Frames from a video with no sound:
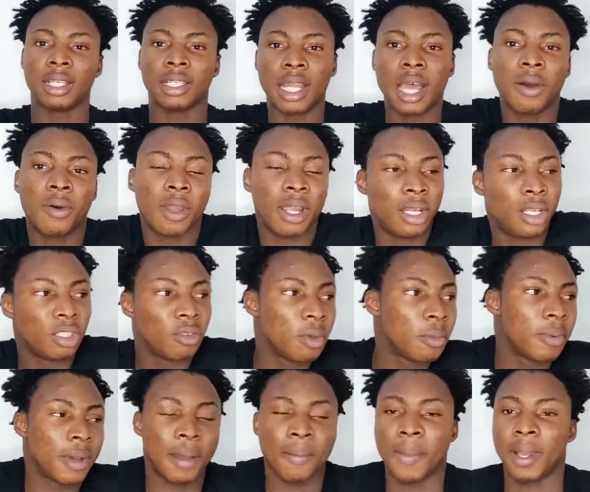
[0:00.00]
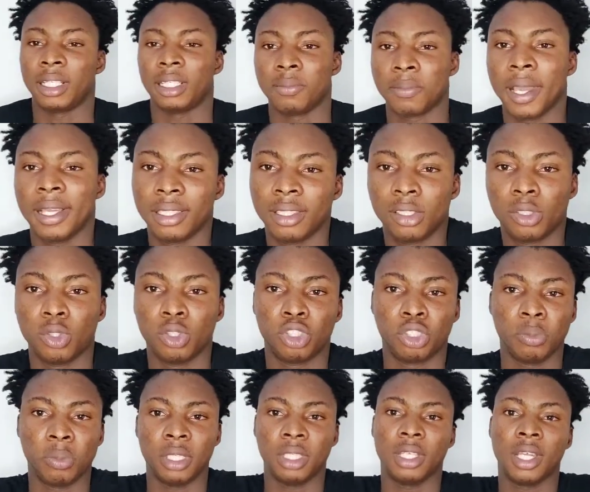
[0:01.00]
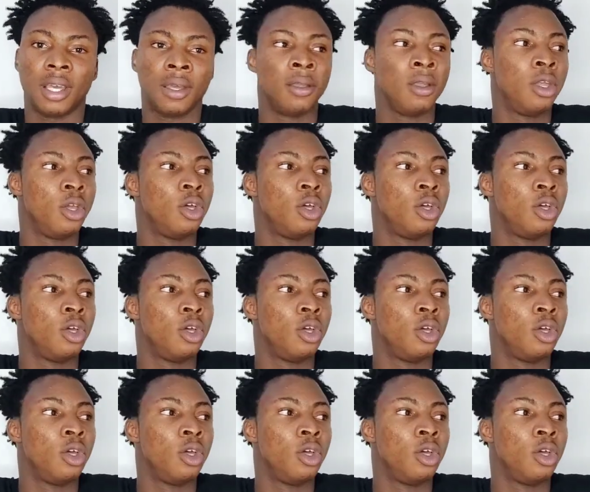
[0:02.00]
Now, a lot of people are maximizing social media